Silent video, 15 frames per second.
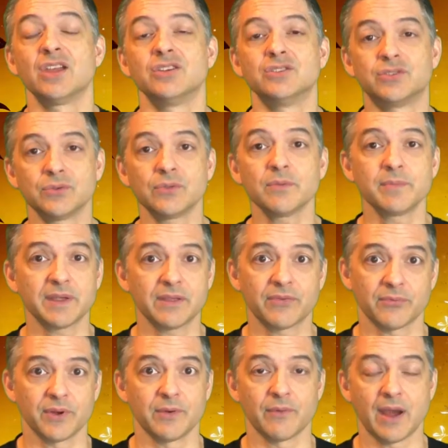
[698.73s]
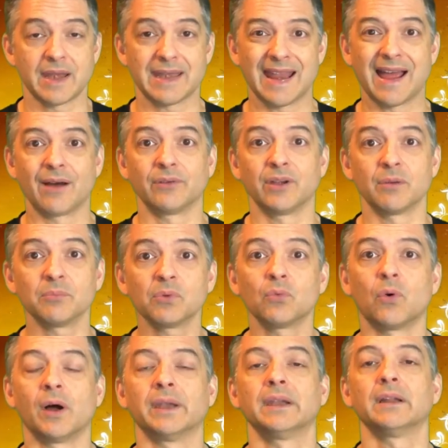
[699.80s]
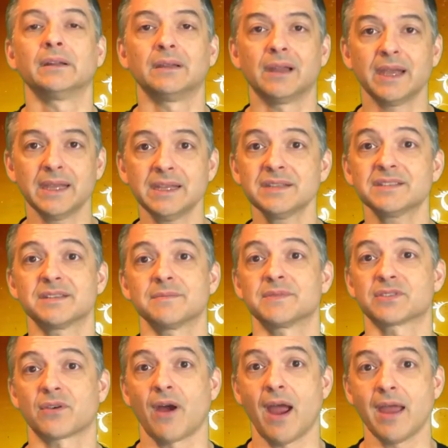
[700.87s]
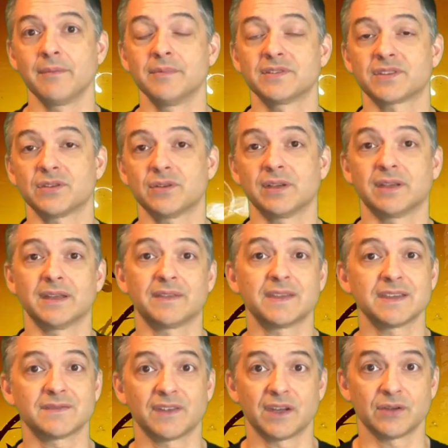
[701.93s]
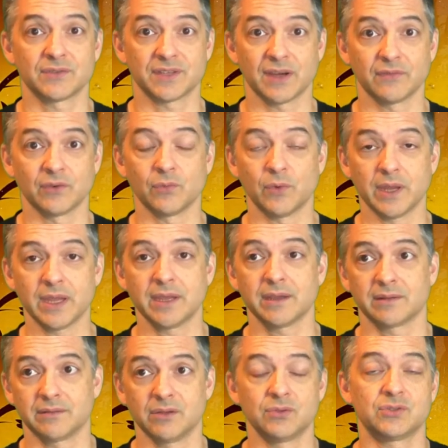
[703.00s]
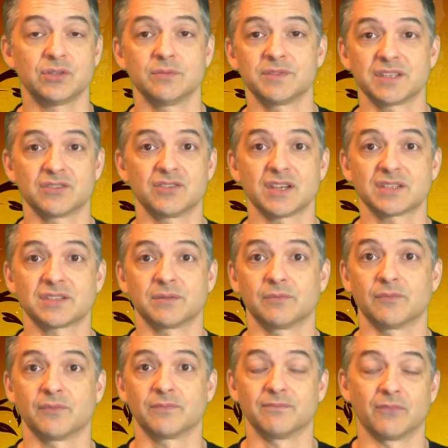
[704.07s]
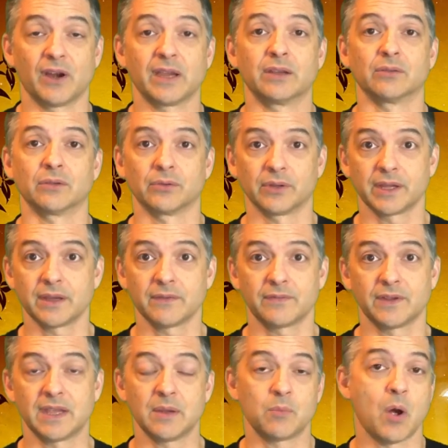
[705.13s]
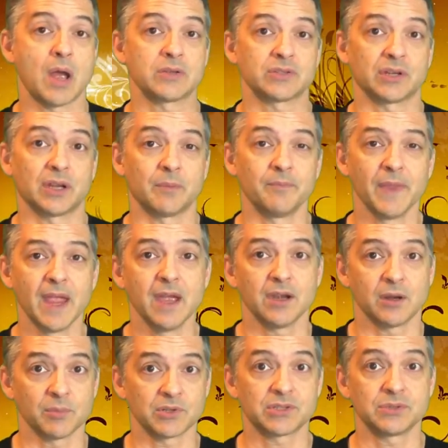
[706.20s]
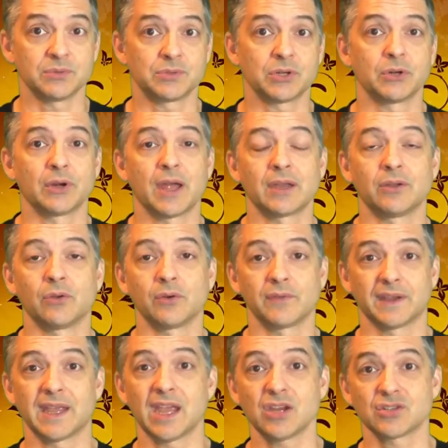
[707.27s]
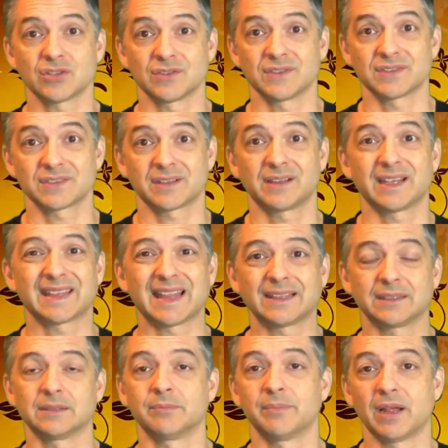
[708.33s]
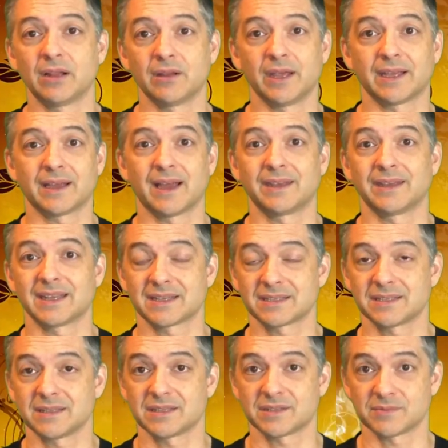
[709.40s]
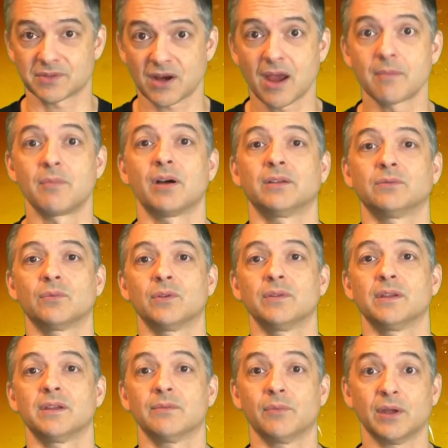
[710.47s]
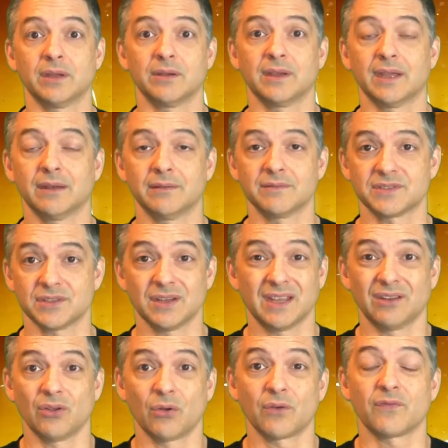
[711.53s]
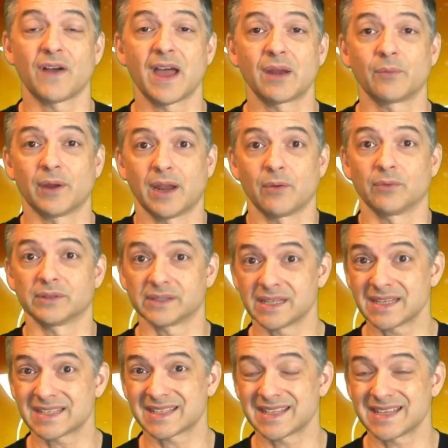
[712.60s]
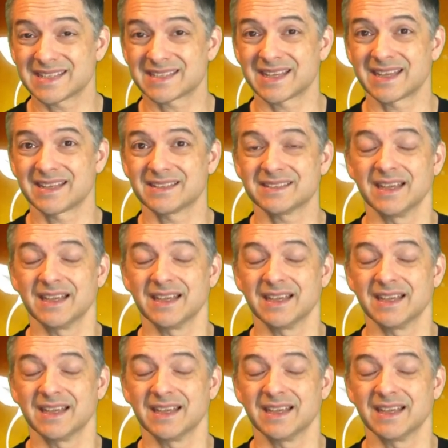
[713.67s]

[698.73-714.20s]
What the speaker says: do the big three right now. Number one, like and subscribe so you can get these videos every week, and YouTube suggests them regularly if you keep watching them. Number two, turn on notifications. Click that little bell icon next to the subscribe button so you get notified when I release these things.